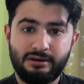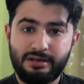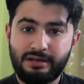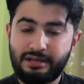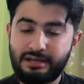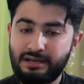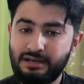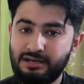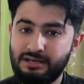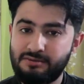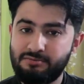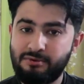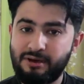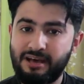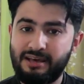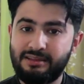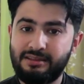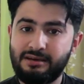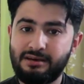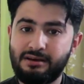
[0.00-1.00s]
killed
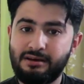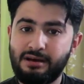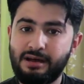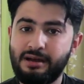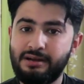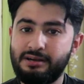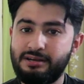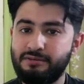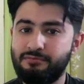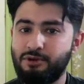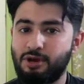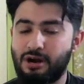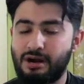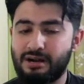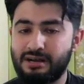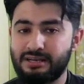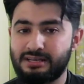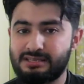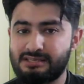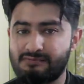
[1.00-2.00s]
by the
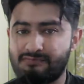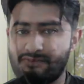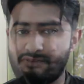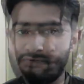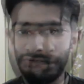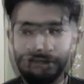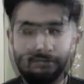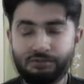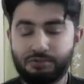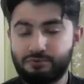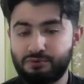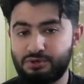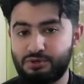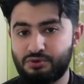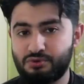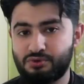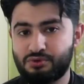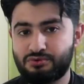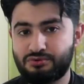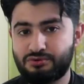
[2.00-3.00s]
antibiotics which we
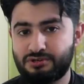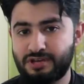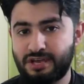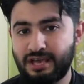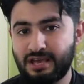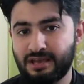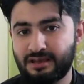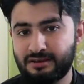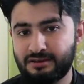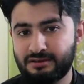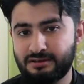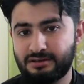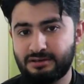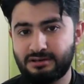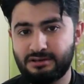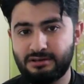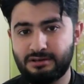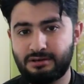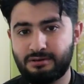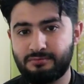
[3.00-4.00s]
used to take
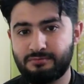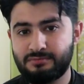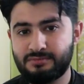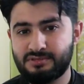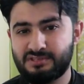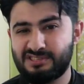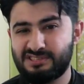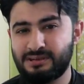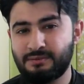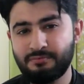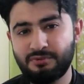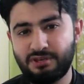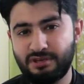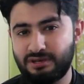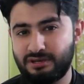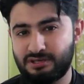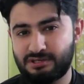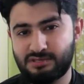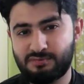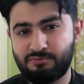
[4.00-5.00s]
some
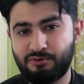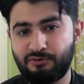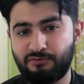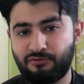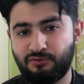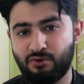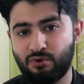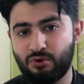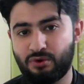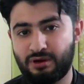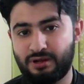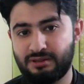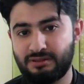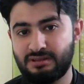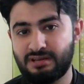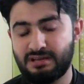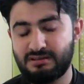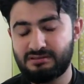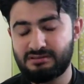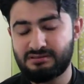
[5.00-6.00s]
years before, and
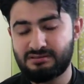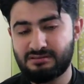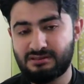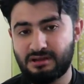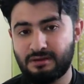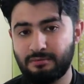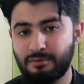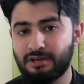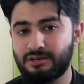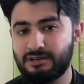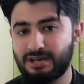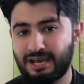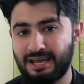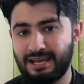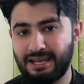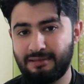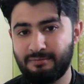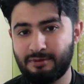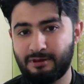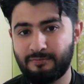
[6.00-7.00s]
that's a big
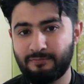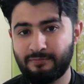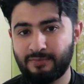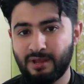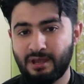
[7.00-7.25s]
dilemma.